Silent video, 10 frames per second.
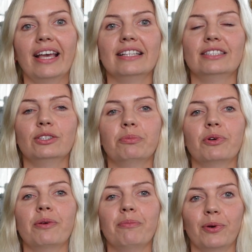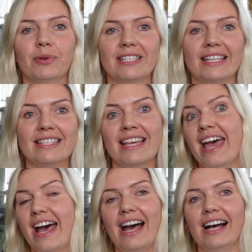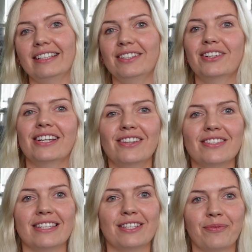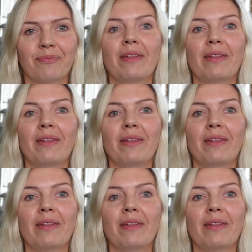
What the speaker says: it's super important that you can use it.